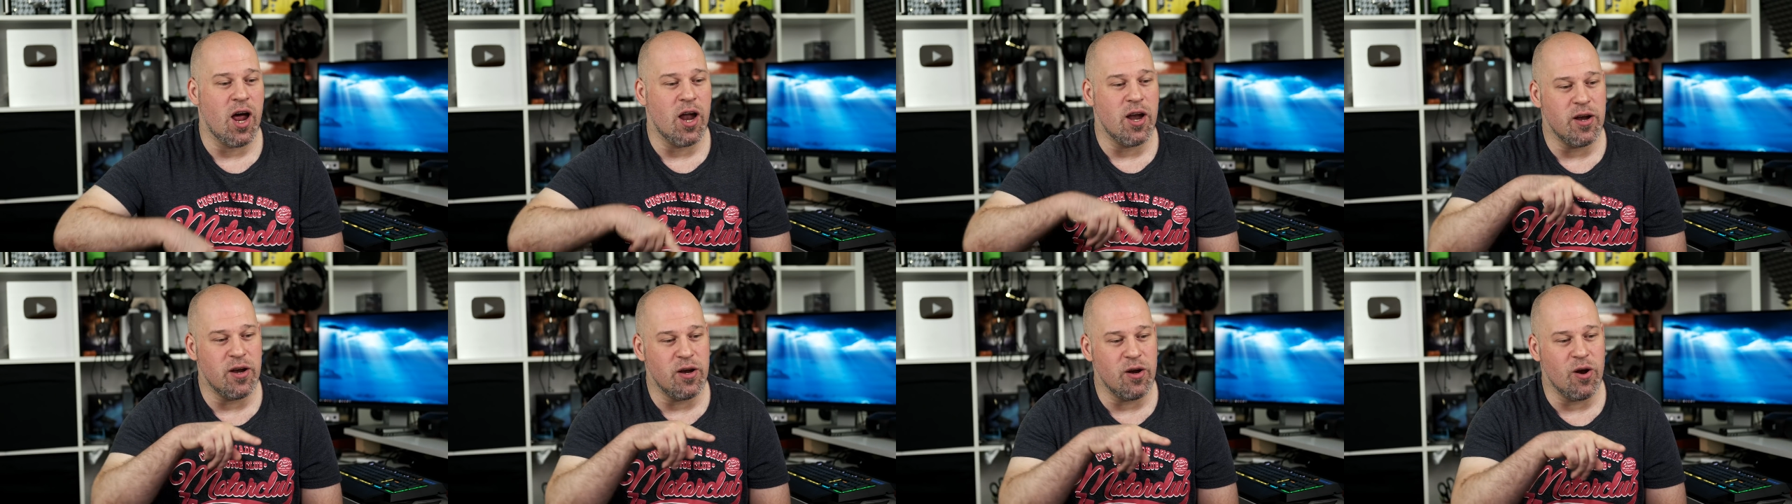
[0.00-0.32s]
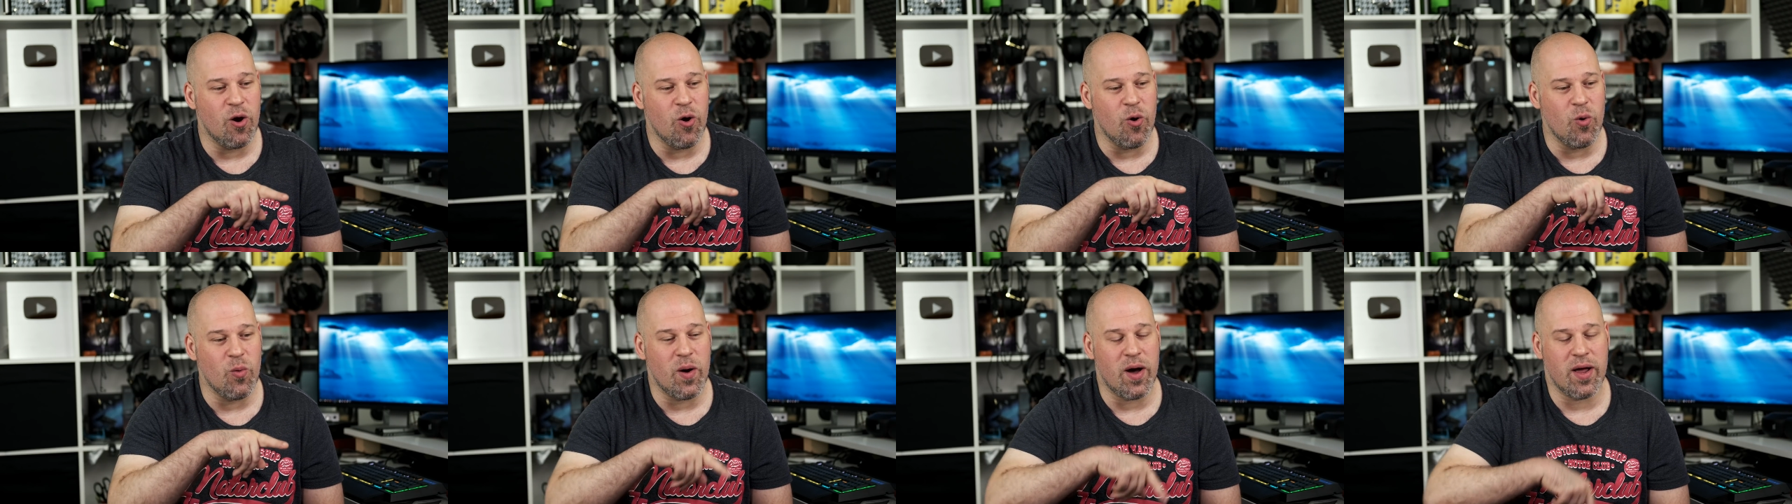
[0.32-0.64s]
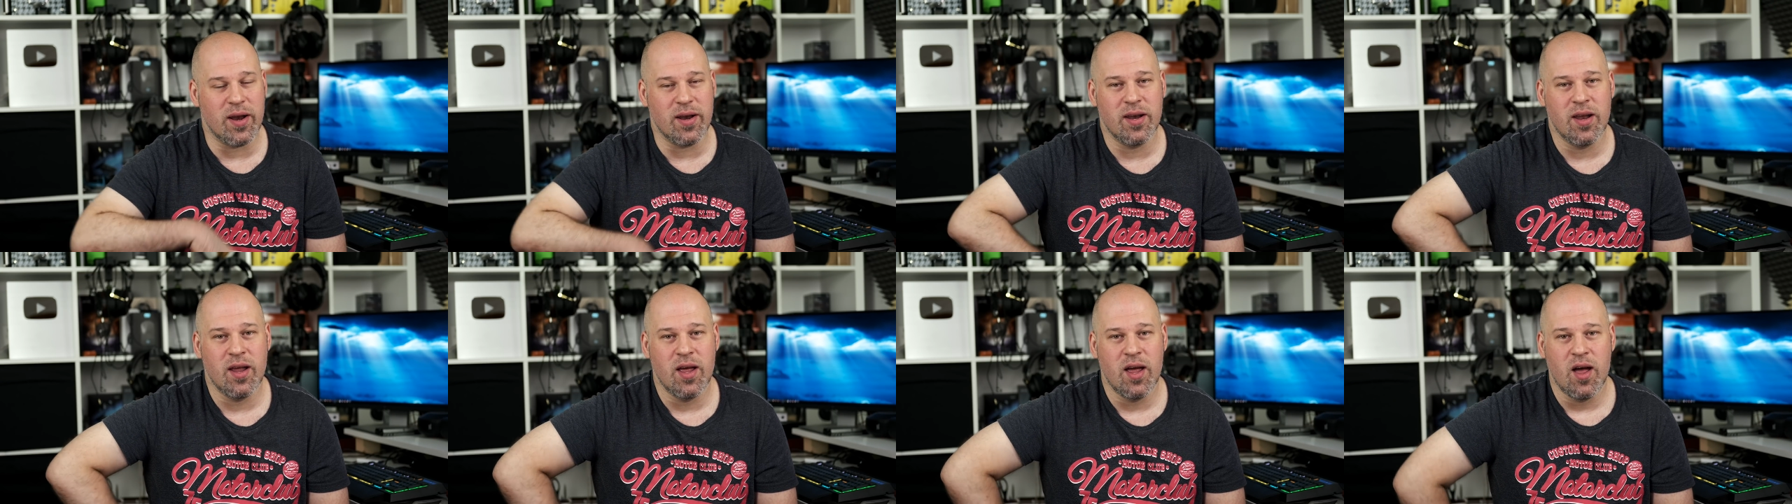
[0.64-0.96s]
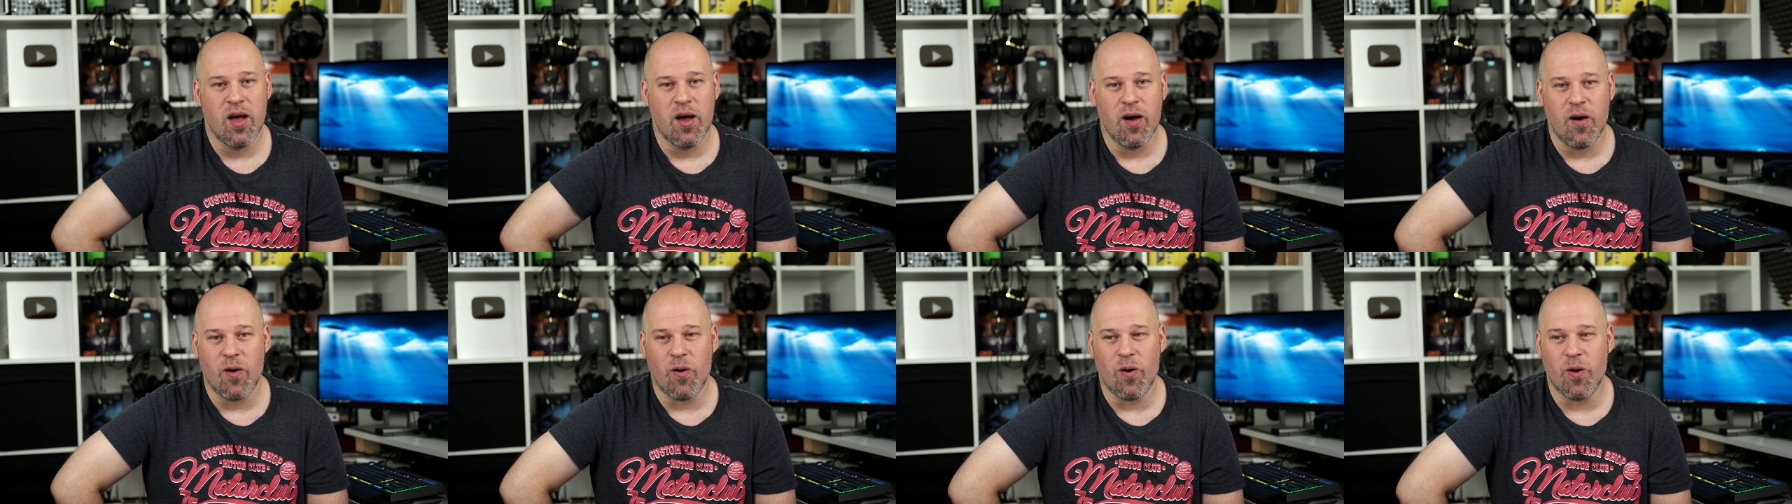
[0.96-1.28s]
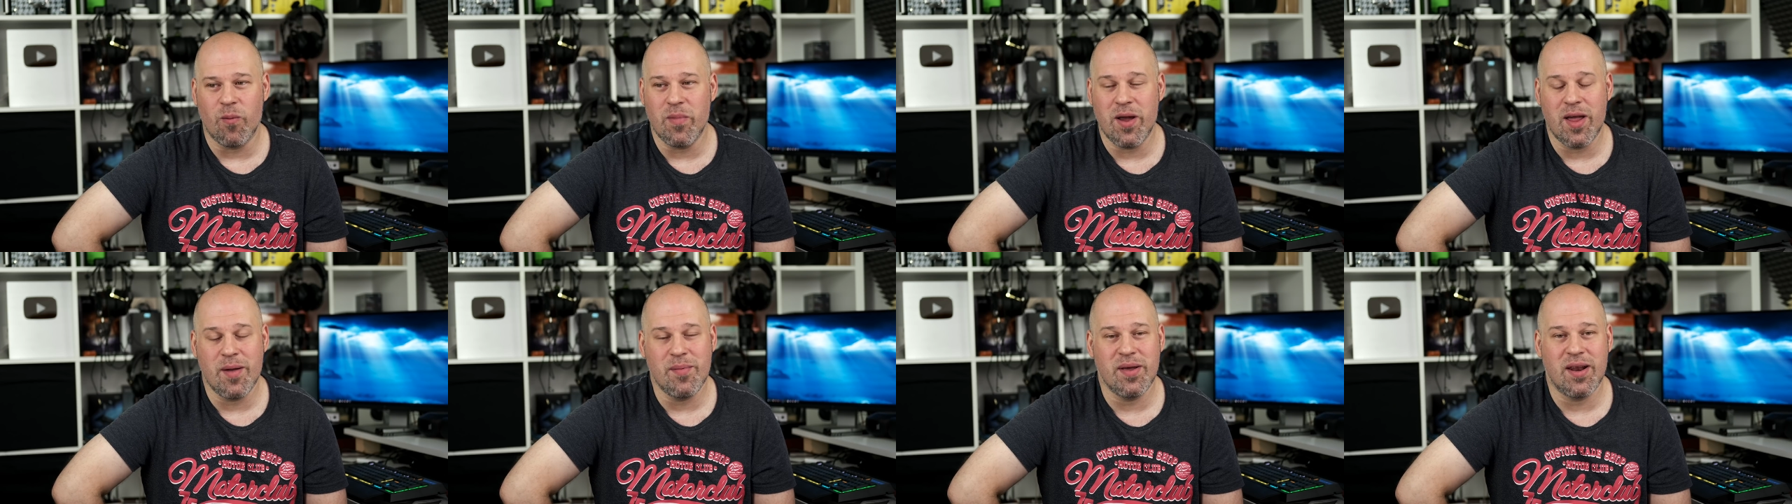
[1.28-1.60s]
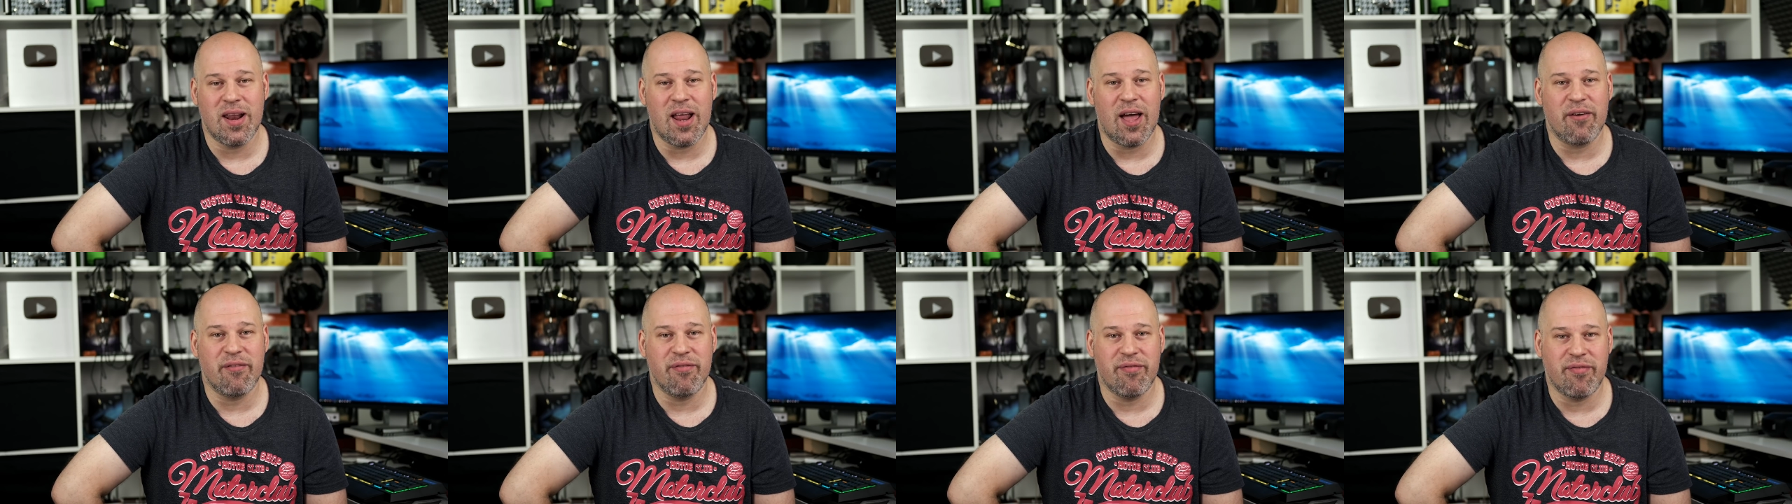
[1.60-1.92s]
No one, or
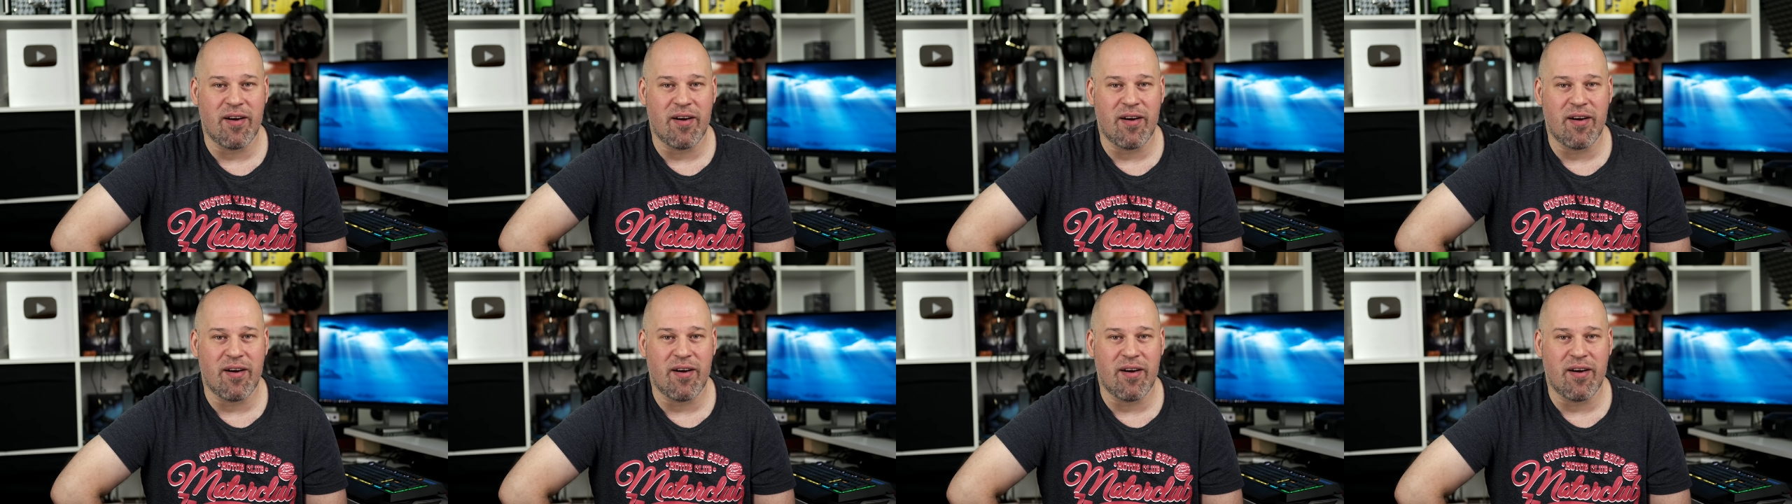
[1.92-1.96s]
maybe like